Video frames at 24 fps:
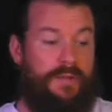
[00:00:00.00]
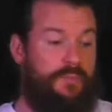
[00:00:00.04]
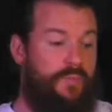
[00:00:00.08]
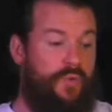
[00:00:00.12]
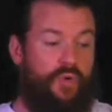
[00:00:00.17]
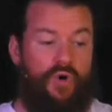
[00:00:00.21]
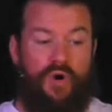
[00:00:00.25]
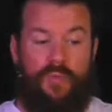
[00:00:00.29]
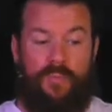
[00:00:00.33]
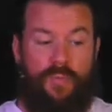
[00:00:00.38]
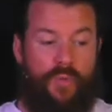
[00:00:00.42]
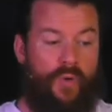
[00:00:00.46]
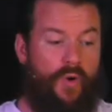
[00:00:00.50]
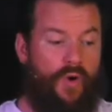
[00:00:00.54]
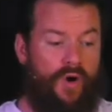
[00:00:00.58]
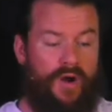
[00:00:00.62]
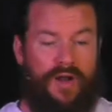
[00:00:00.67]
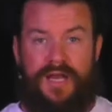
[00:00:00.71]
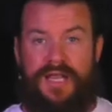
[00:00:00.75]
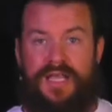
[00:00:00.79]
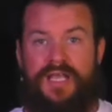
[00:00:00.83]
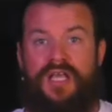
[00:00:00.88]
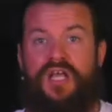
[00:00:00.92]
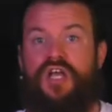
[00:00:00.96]
And more
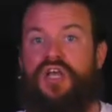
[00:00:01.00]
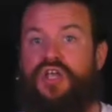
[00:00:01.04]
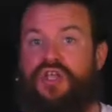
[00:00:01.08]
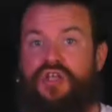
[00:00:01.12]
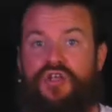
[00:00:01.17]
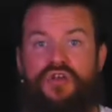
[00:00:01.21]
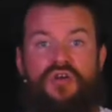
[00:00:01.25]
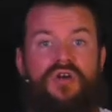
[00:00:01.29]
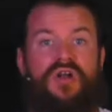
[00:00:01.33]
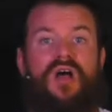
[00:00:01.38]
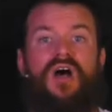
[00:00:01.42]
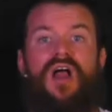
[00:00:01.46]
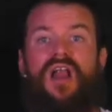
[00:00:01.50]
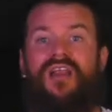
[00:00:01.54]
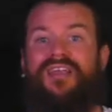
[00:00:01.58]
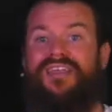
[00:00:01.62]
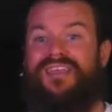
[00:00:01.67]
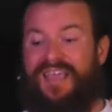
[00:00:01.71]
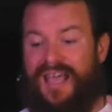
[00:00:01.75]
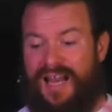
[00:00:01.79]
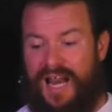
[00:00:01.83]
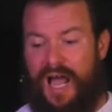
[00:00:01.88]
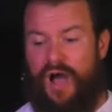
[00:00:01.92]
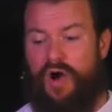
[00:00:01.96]
importantly, you don't know how
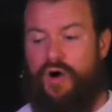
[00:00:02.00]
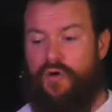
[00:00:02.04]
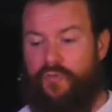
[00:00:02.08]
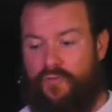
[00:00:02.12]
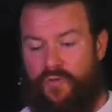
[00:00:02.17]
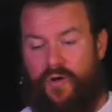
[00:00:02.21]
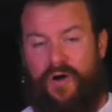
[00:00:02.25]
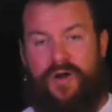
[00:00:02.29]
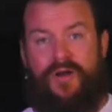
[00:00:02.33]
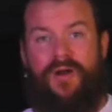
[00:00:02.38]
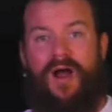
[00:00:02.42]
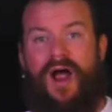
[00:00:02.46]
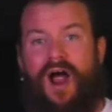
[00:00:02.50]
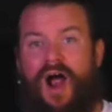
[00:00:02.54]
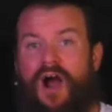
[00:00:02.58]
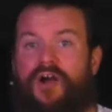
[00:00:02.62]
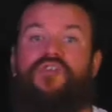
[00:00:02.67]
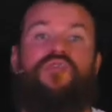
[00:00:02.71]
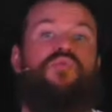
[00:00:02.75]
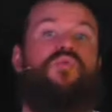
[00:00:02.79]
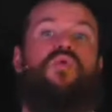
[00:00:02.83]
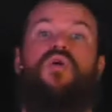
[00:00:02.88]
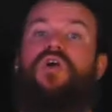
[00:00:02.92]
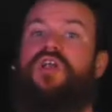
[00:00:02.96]
to get out of where you
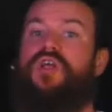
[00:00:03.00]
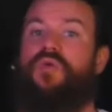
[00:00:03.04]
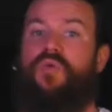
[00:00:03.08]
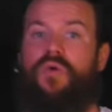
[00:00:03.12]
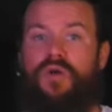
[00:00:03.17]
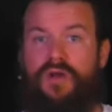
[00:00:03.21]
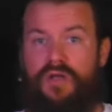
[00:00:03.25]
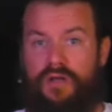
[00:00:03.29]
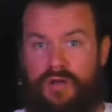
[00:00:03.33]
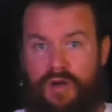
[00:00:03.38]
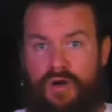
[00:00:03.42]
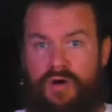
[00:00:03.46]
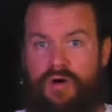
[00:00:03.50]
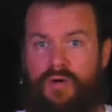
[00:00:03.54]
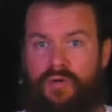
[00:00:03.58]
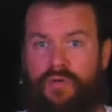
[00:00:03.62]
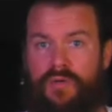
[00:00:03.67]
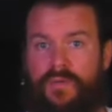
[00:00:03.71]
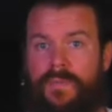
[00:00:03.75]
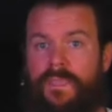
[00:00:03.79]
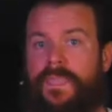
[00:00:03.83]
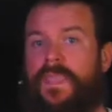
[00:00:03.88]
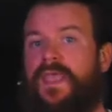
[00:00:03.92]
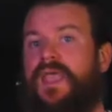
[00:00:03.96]
are to where you want to
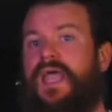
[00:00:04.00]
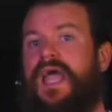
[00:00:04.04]
go.